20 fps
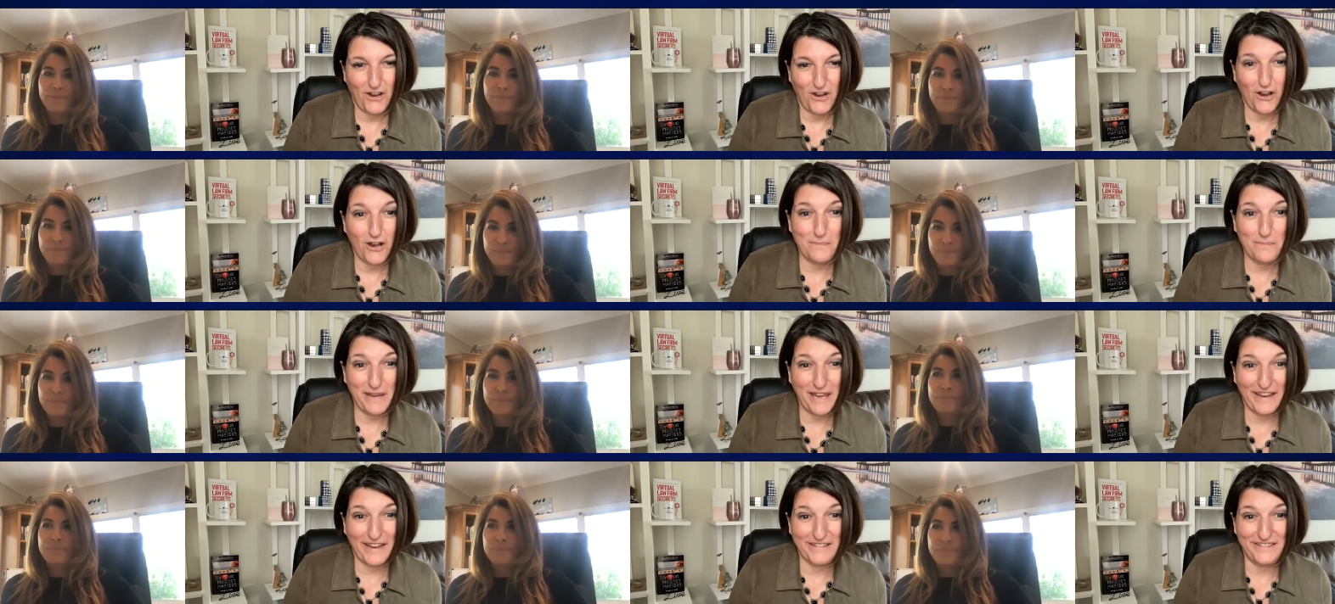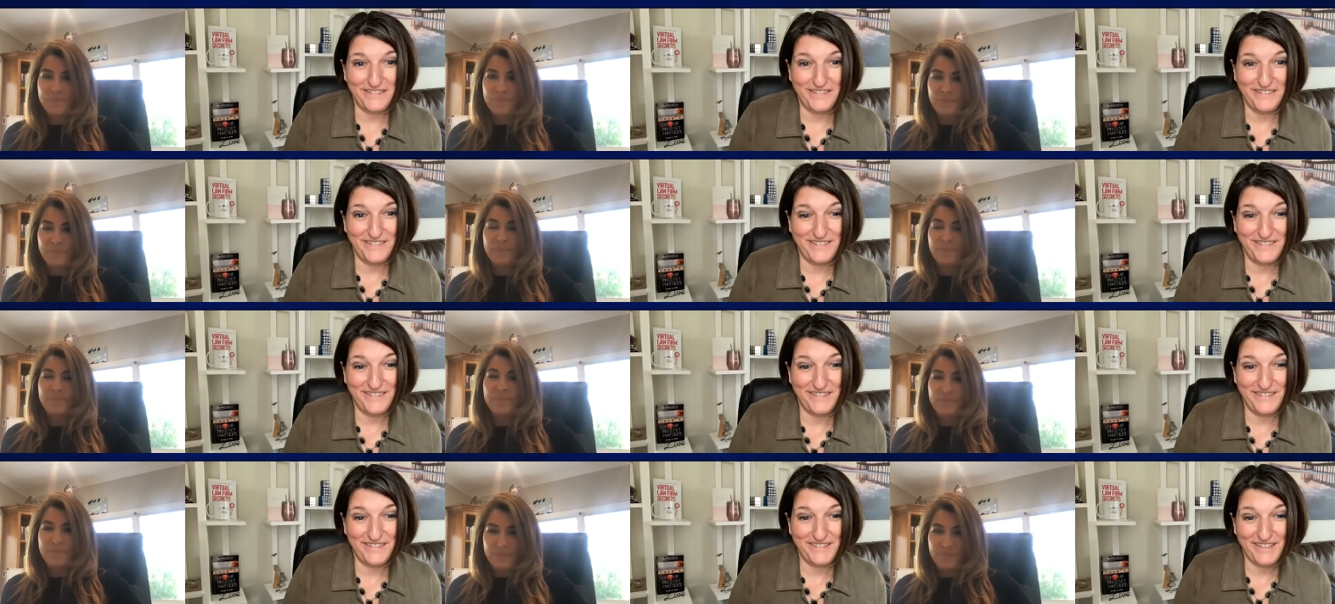Speaker 1: Oh, man.
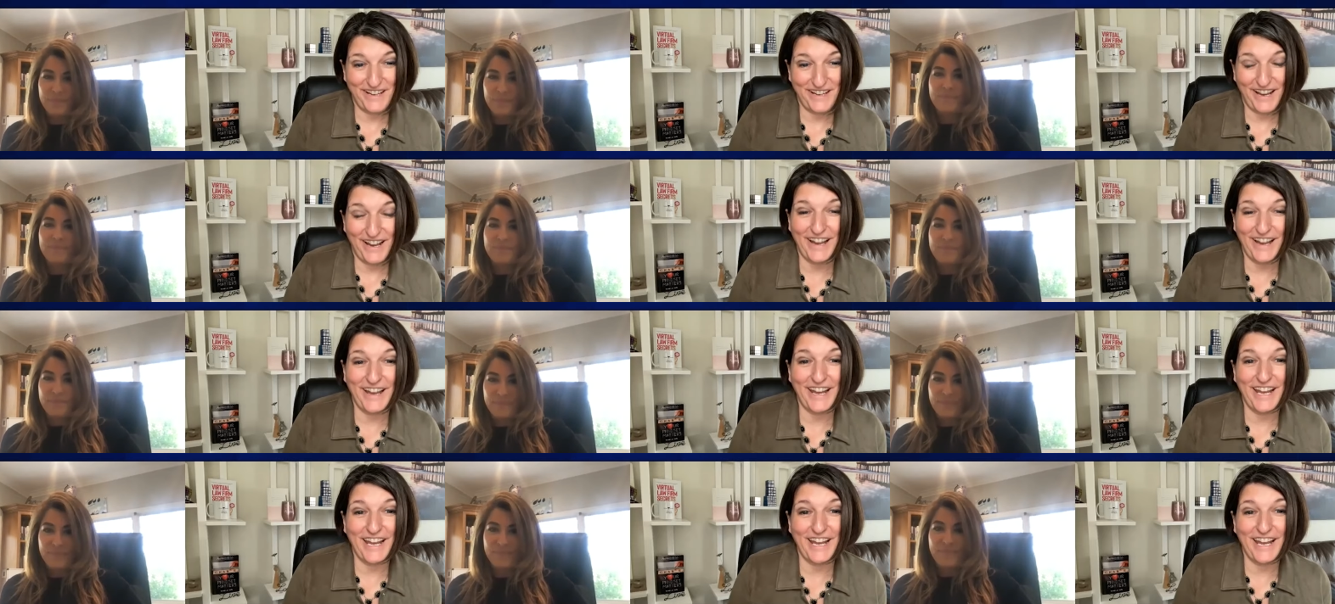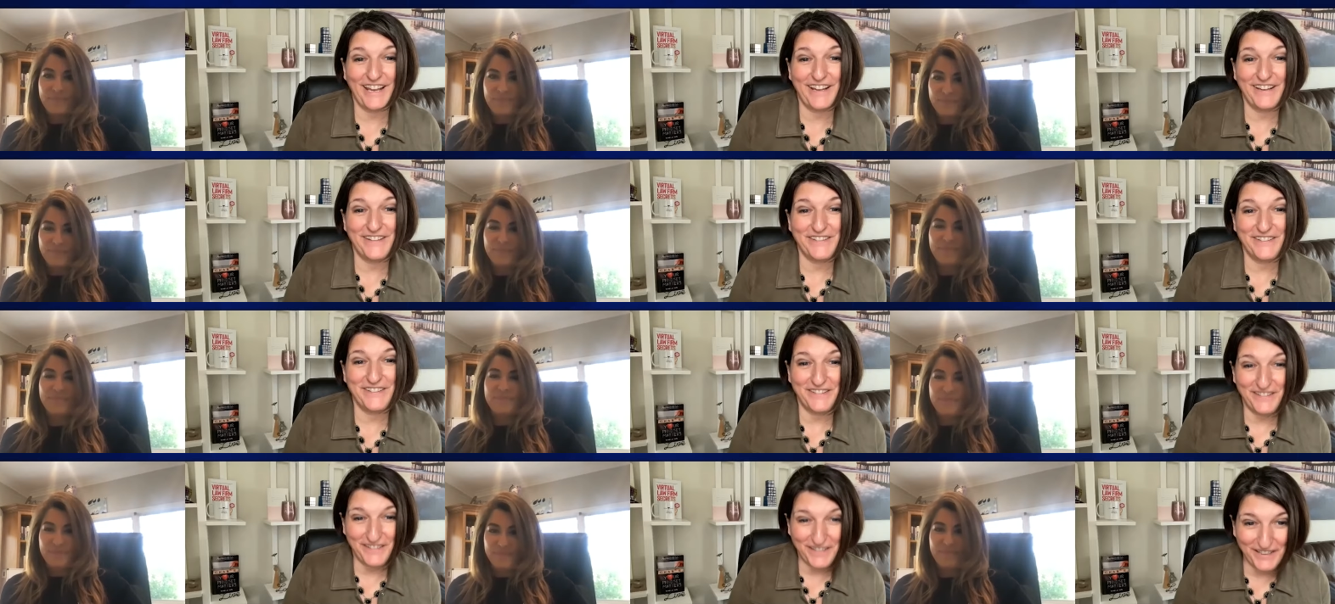
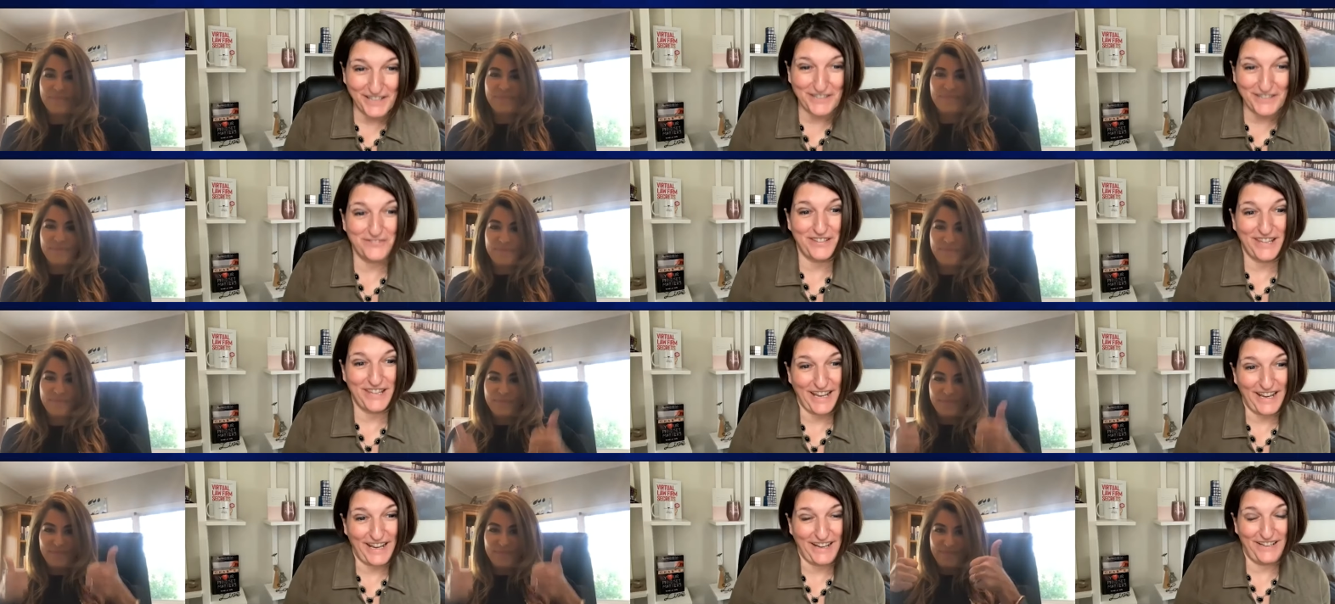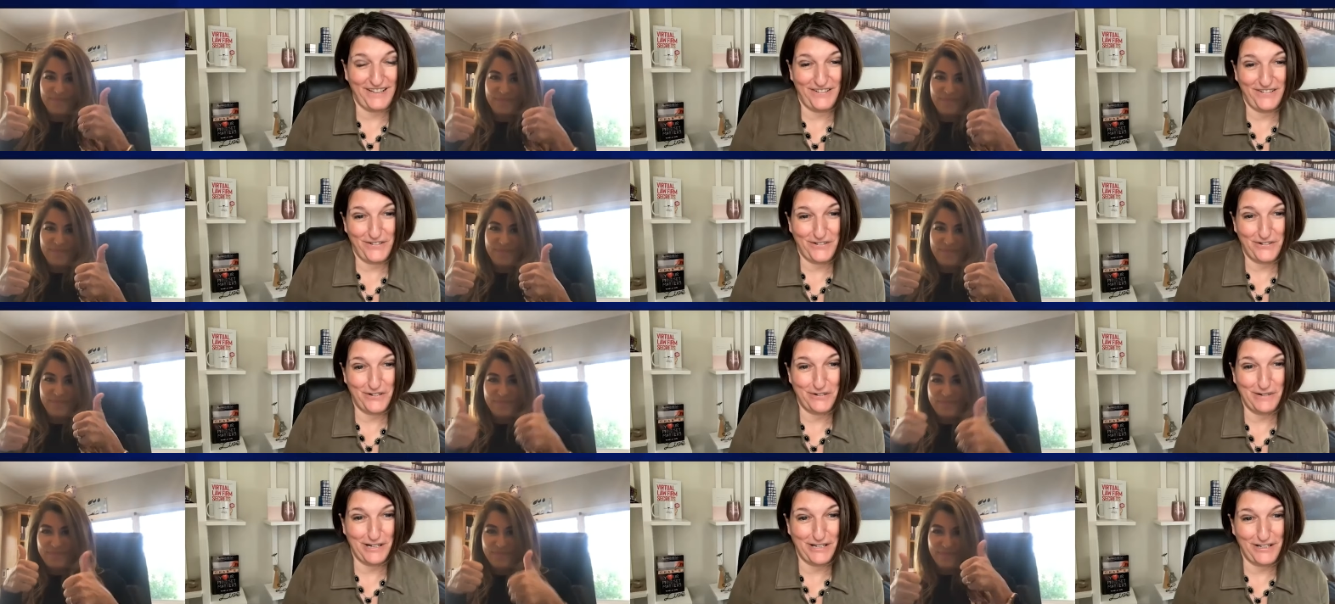I love that,
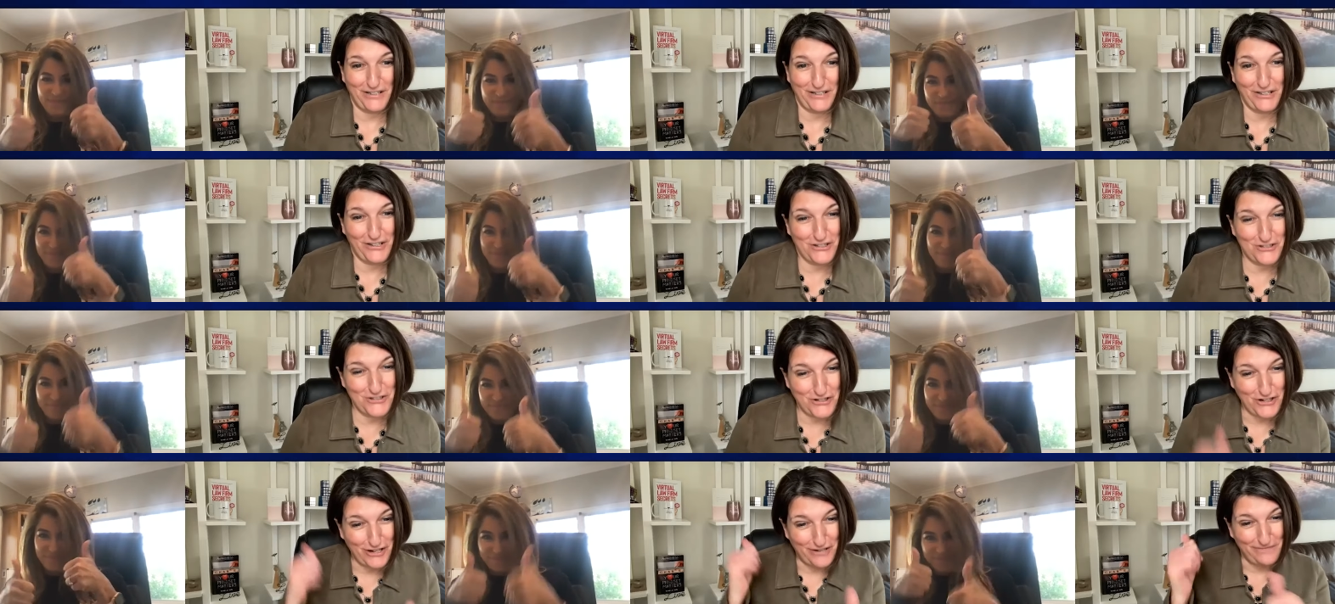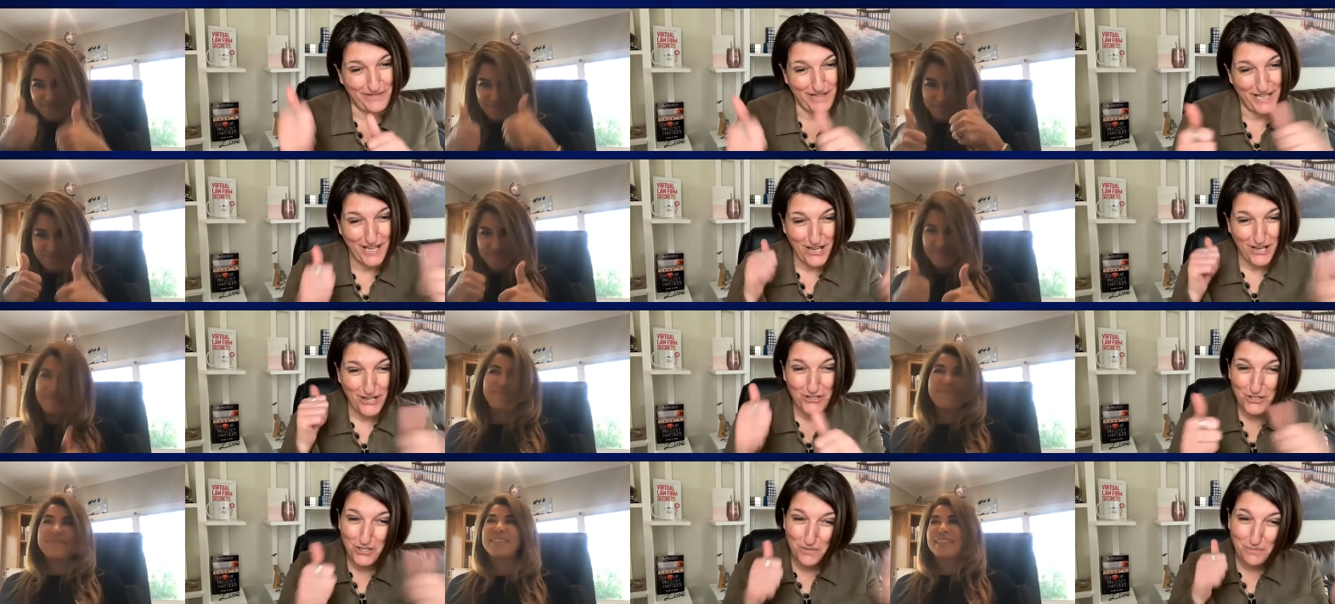Norma. Good job.
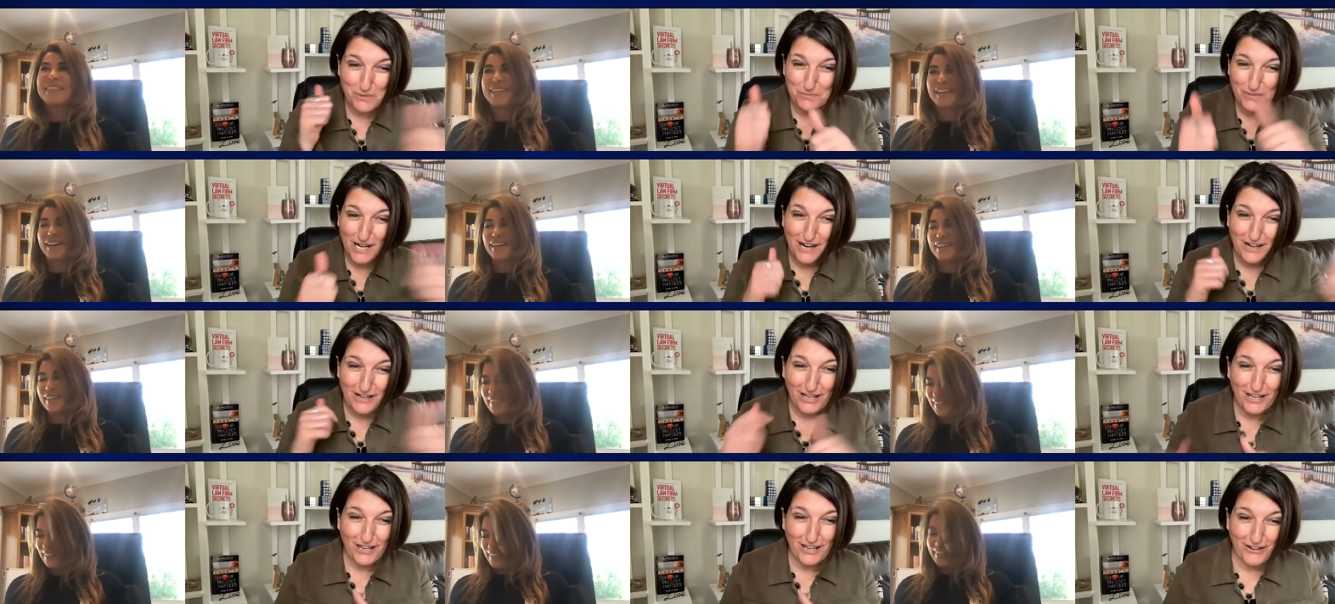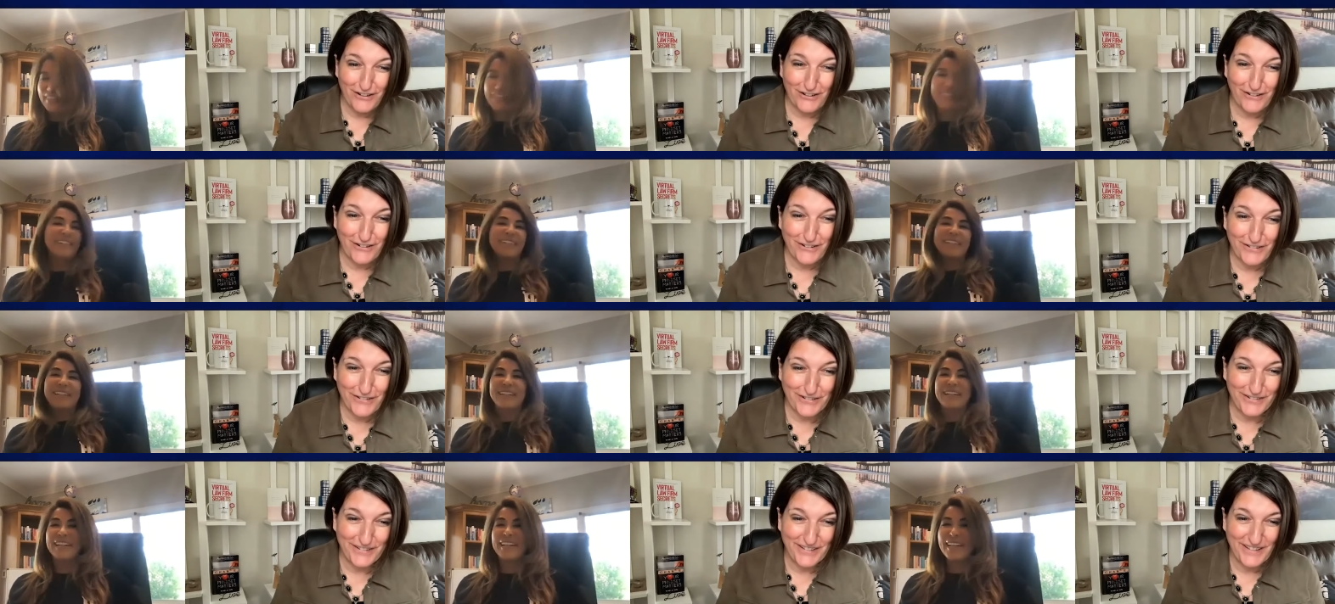Super proud of
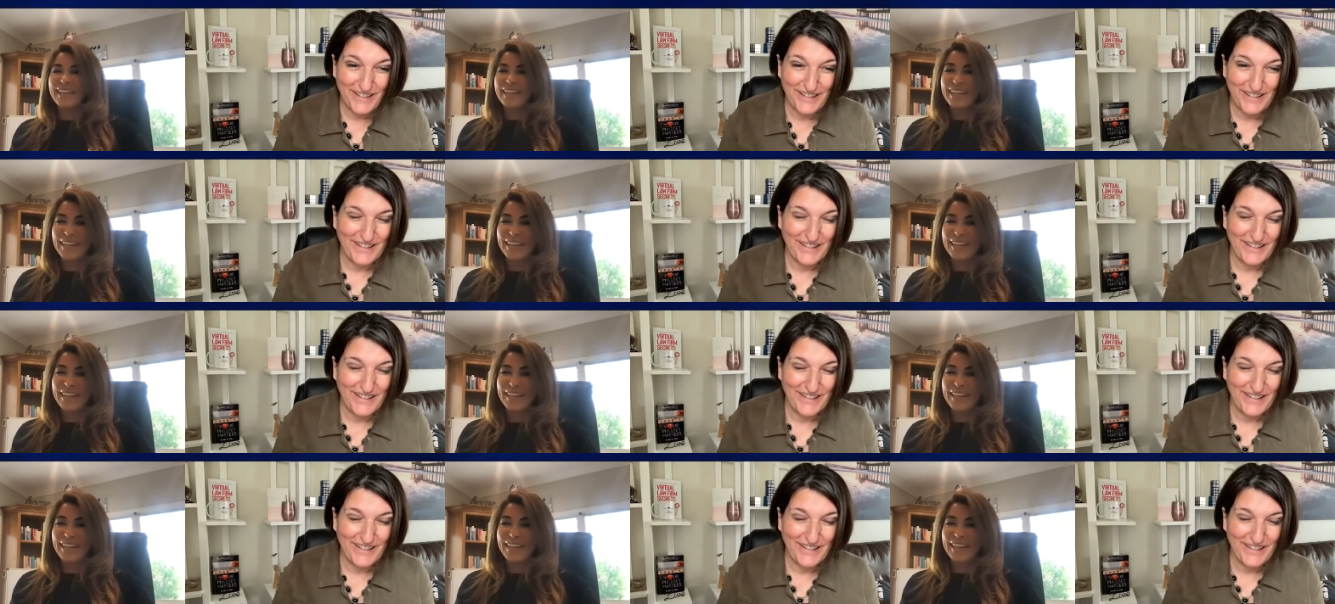you.